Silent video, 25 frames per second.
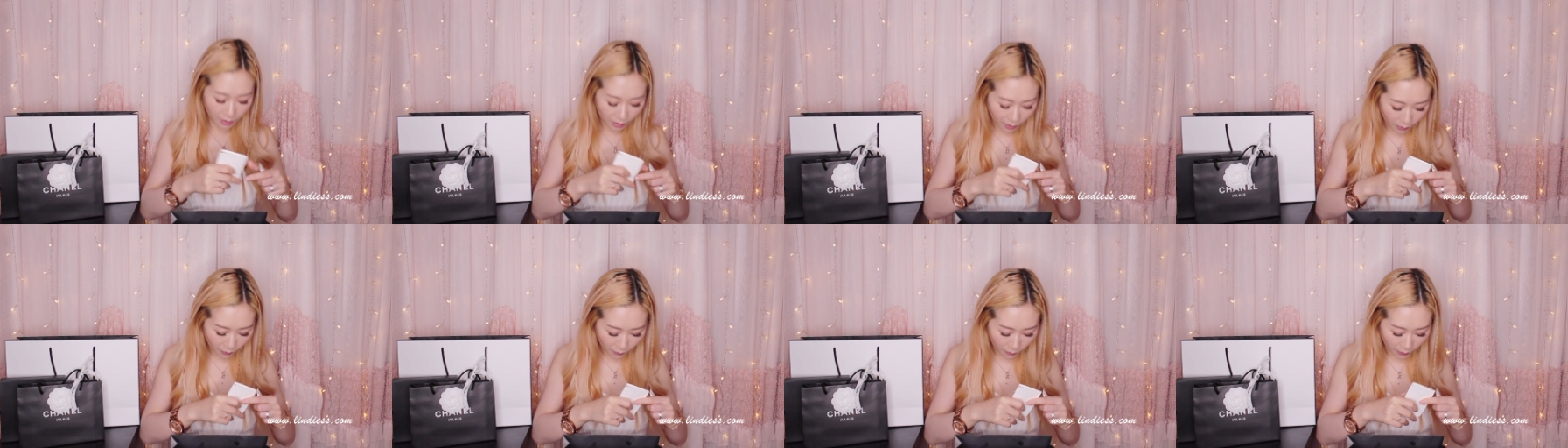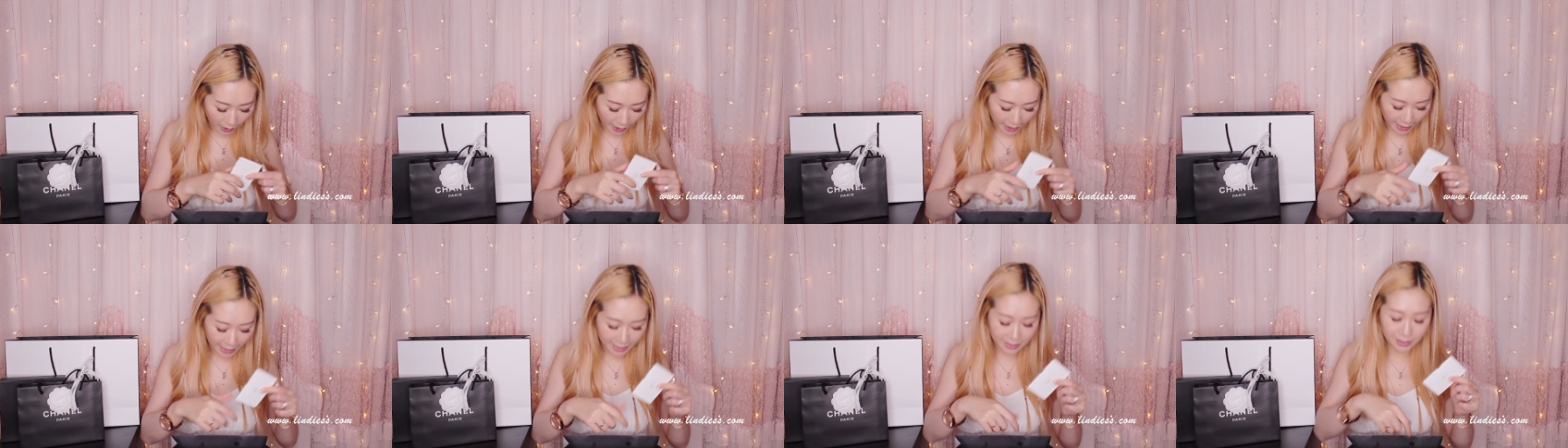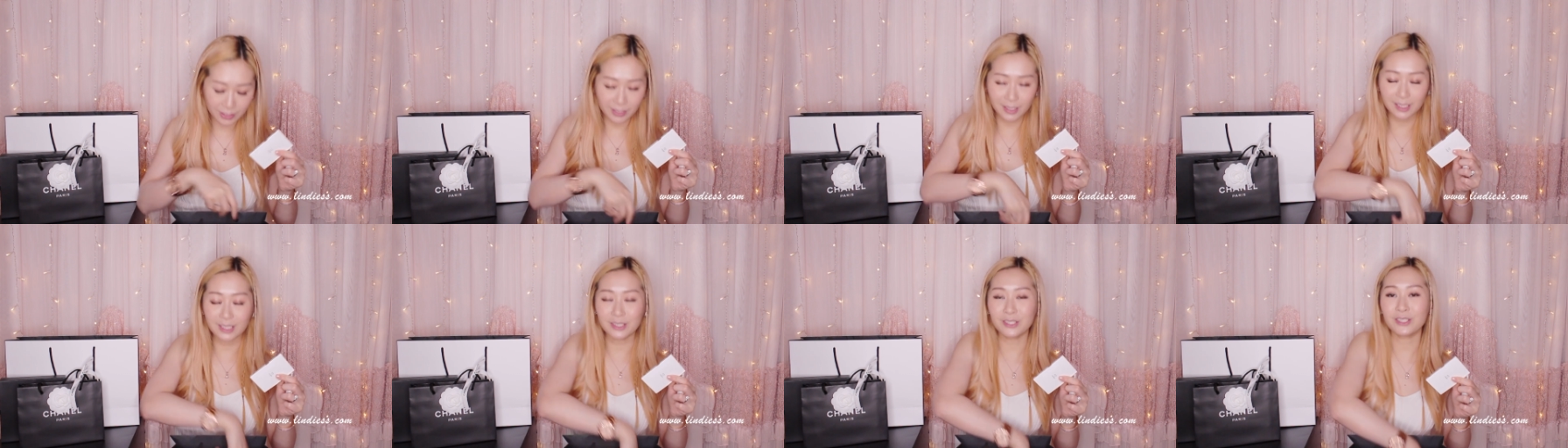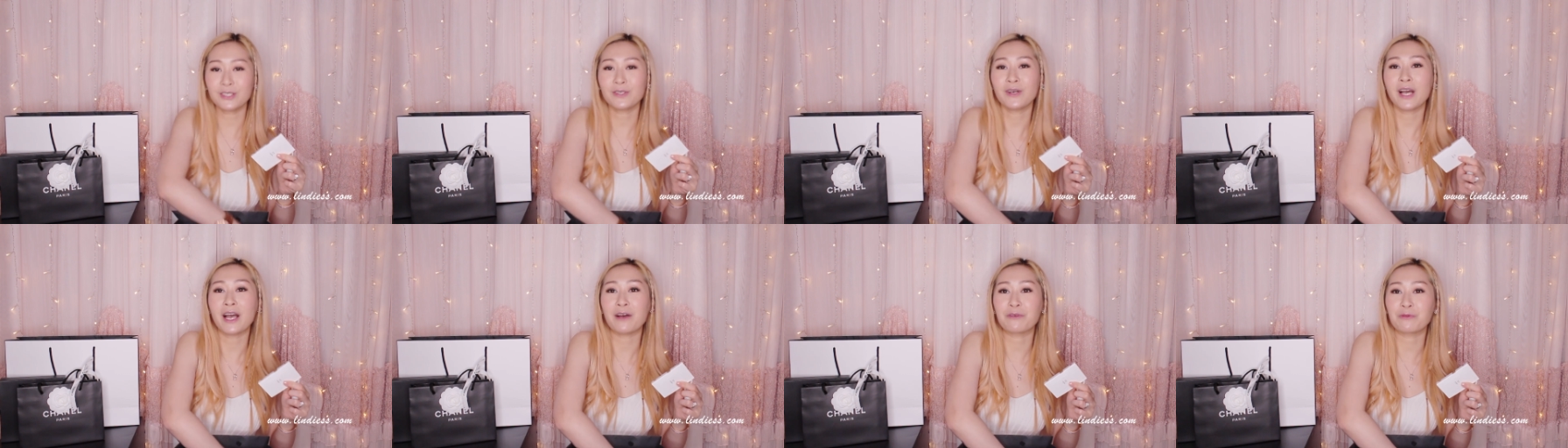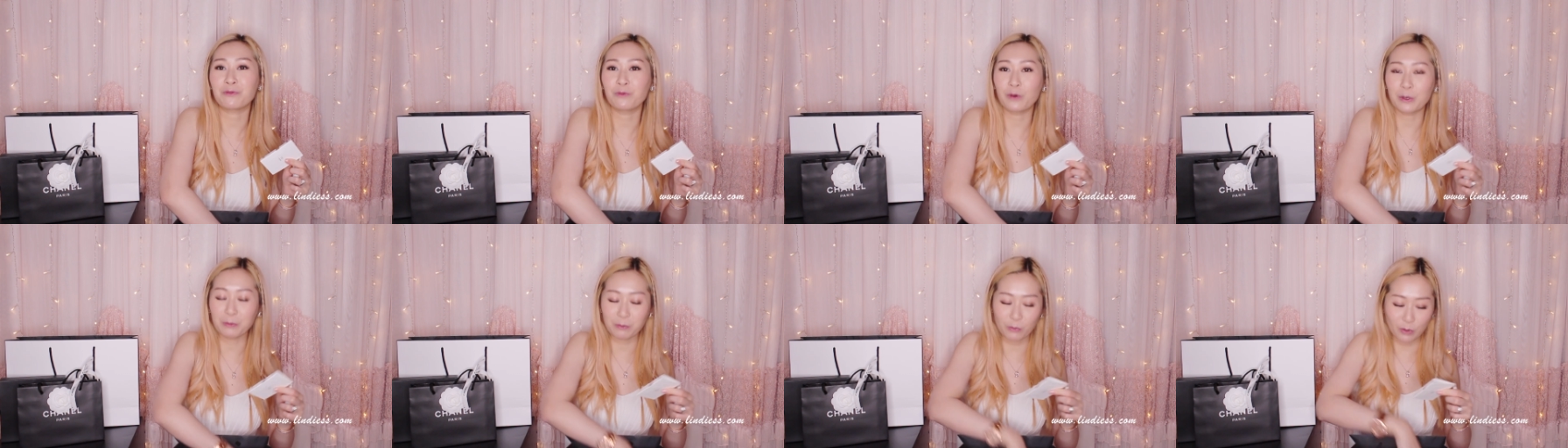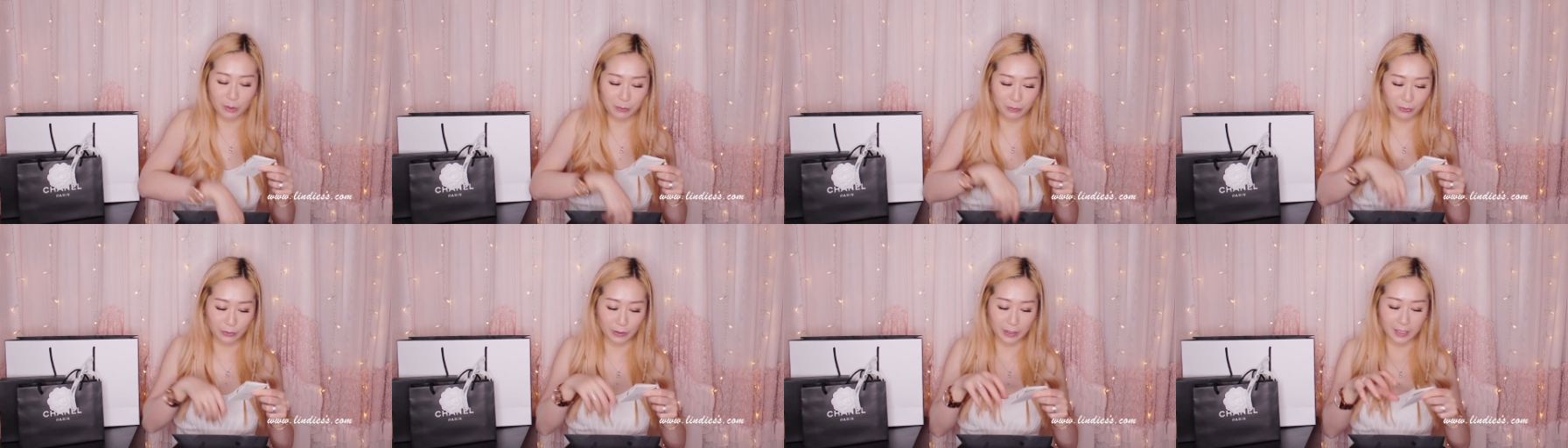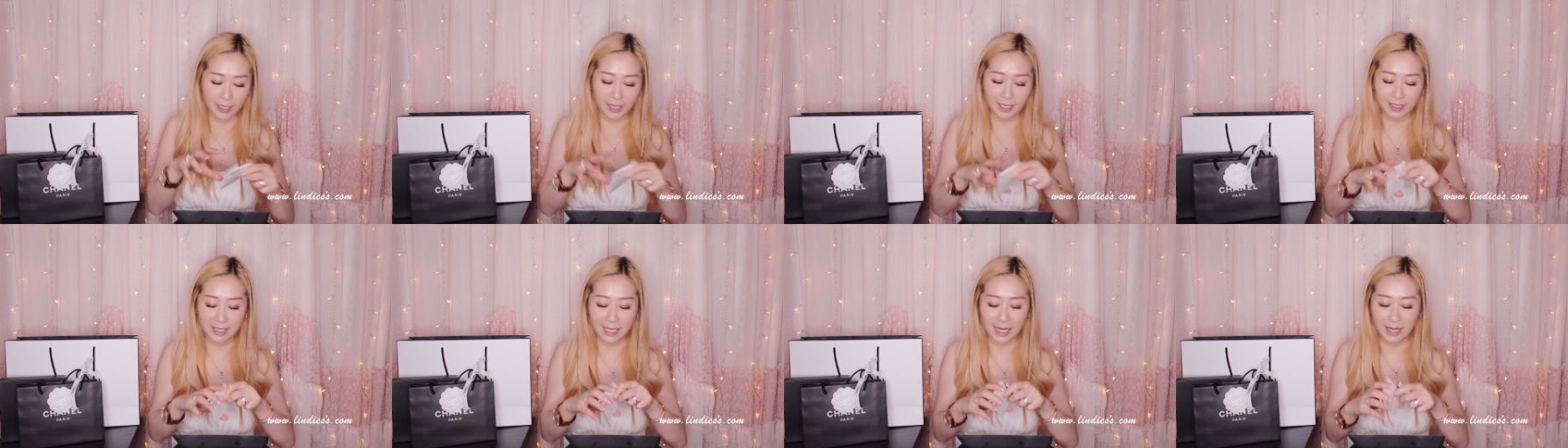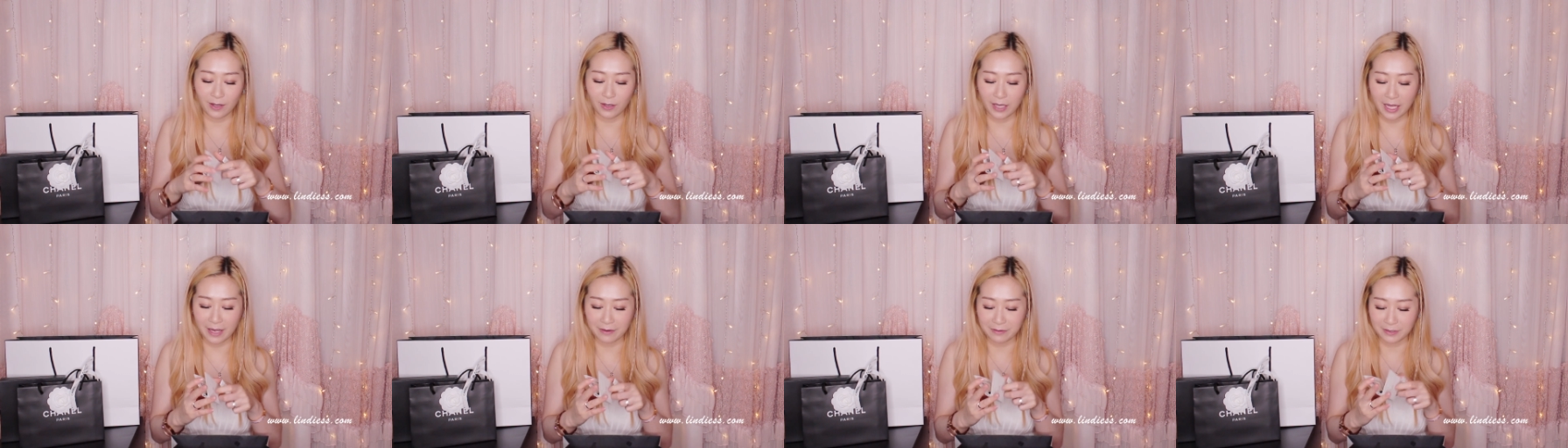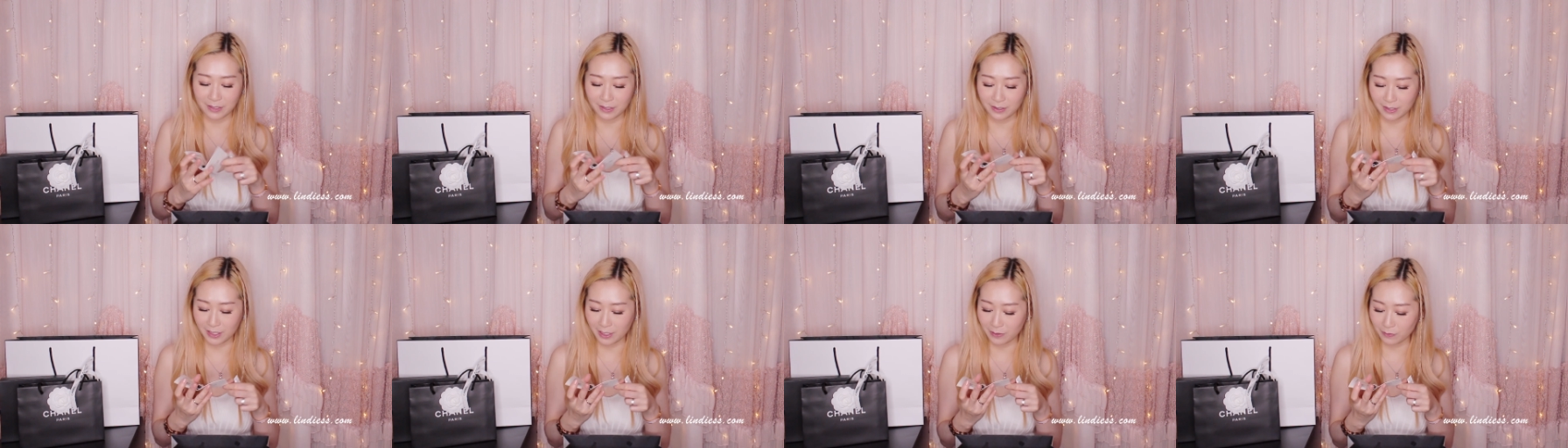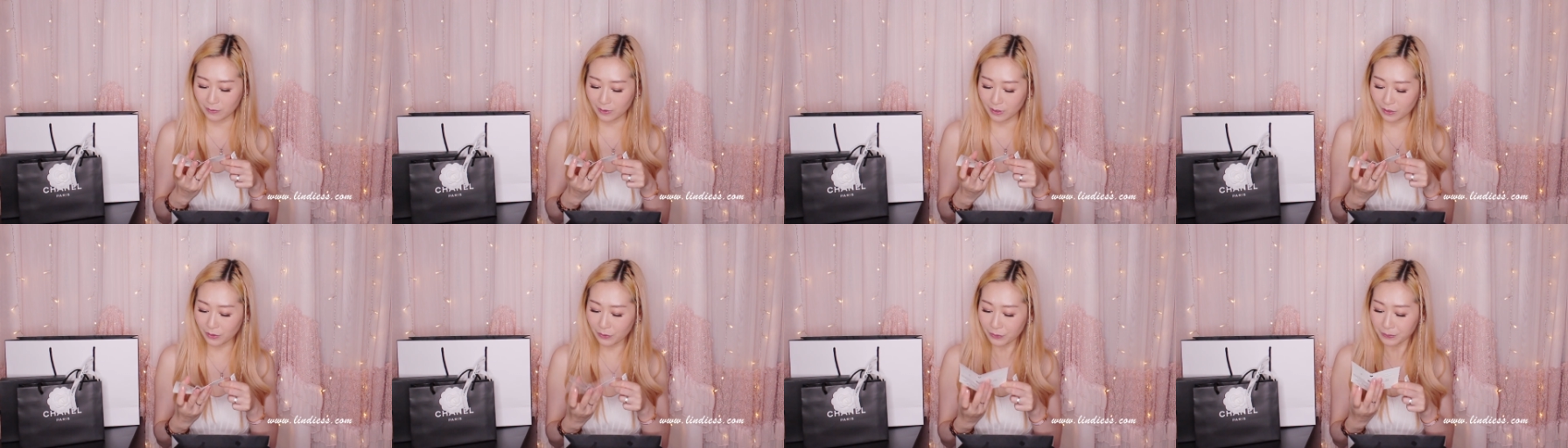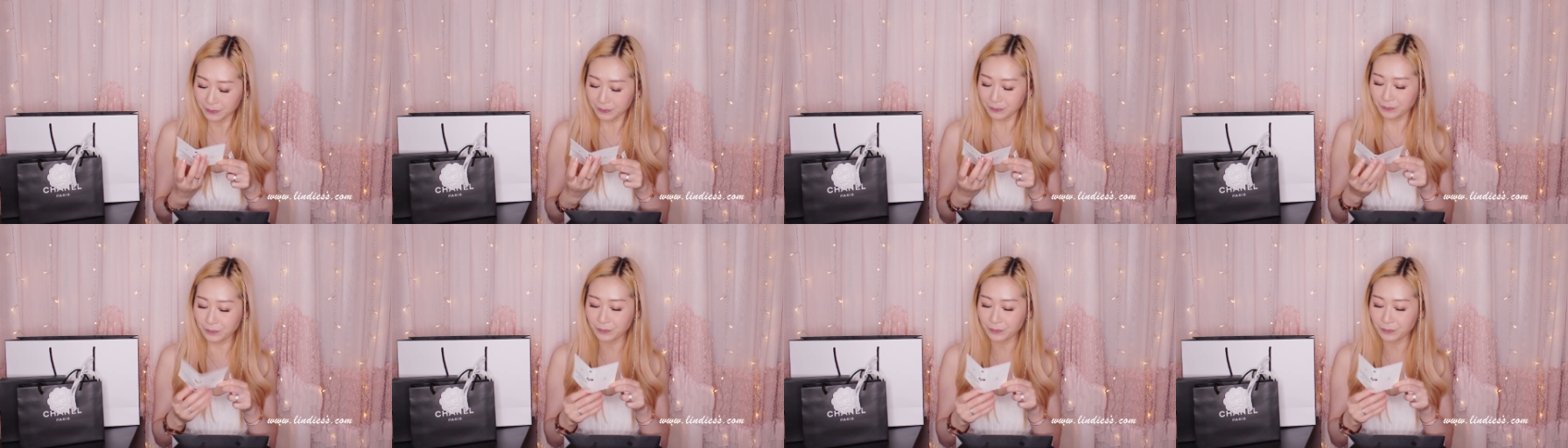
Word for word: Oh, I actually do have one more product I'll have to share with you.